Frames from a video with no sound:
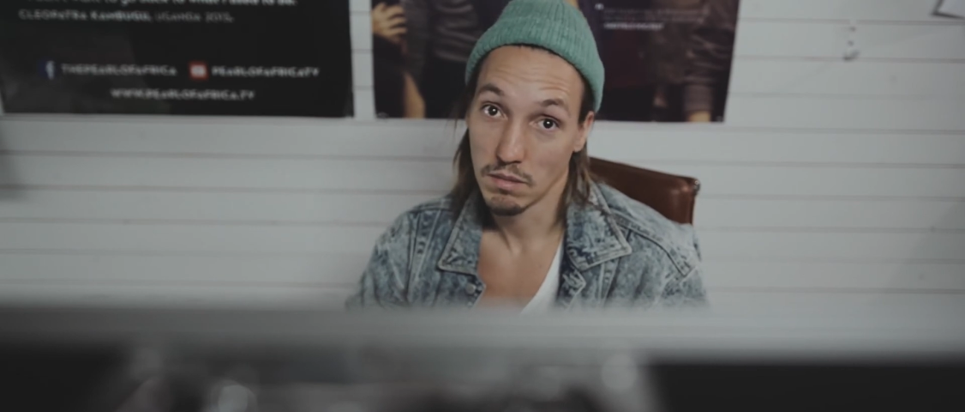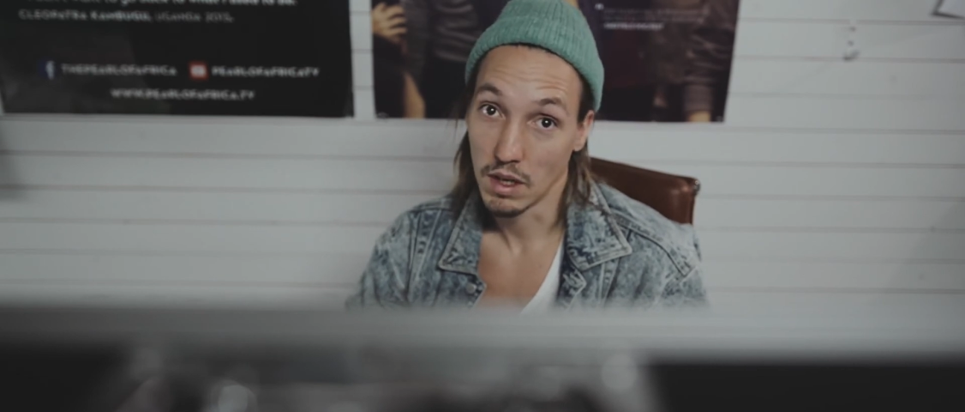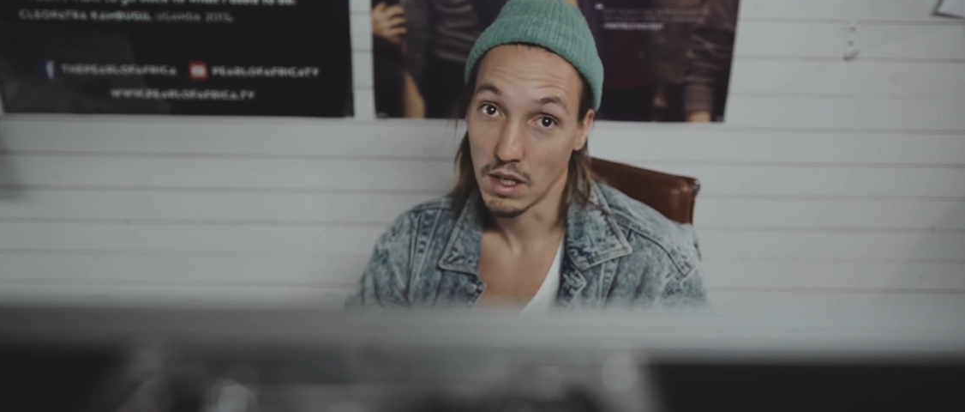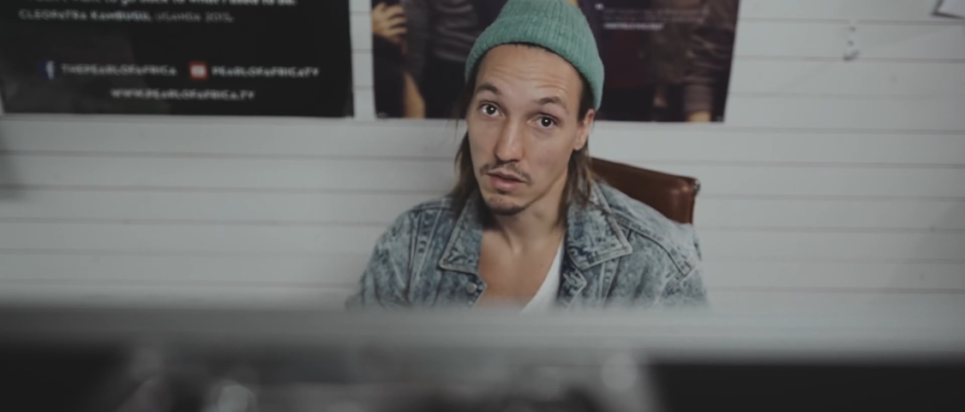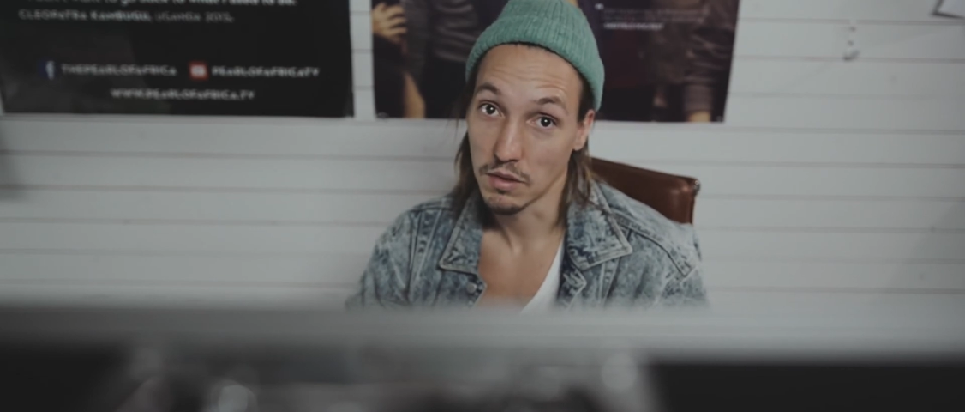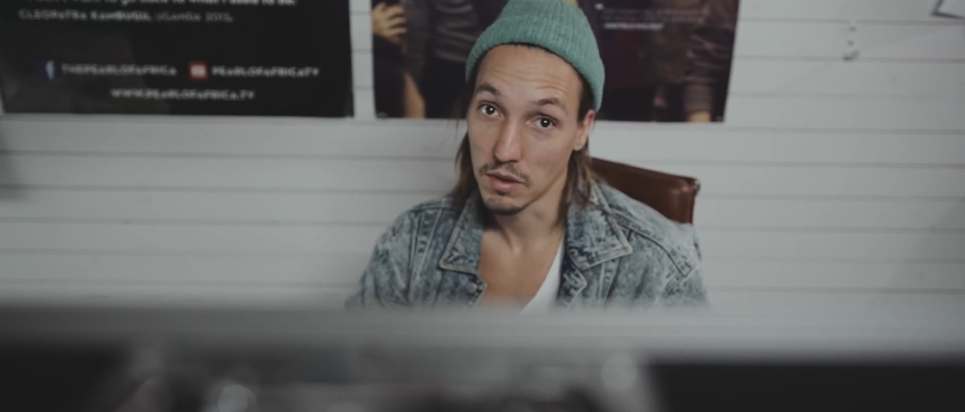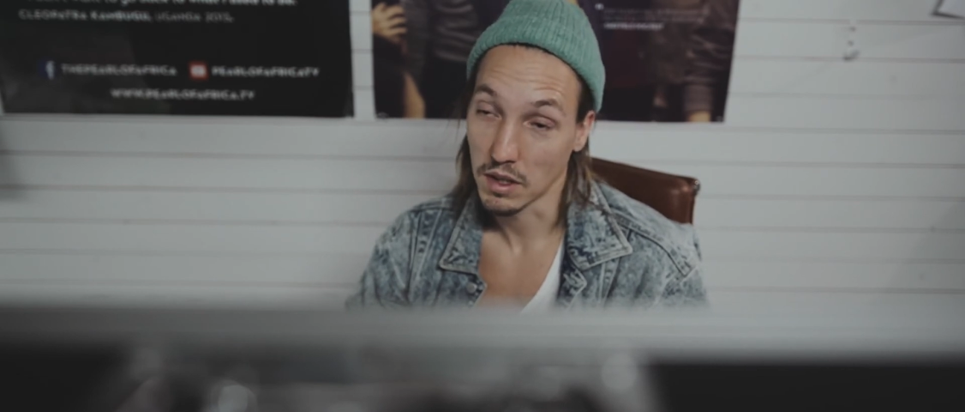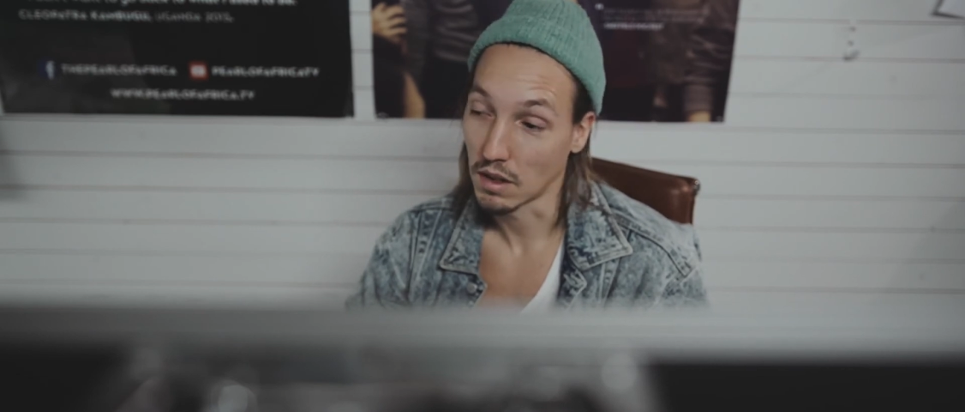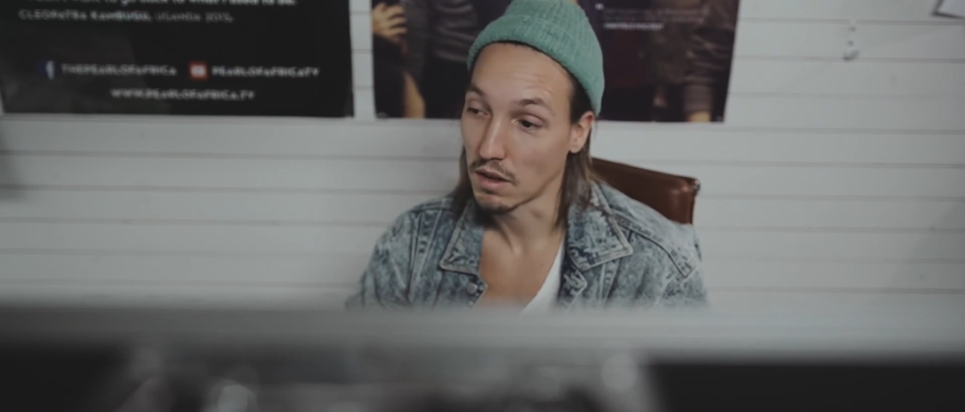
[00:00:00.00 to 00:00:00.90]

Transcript: let you in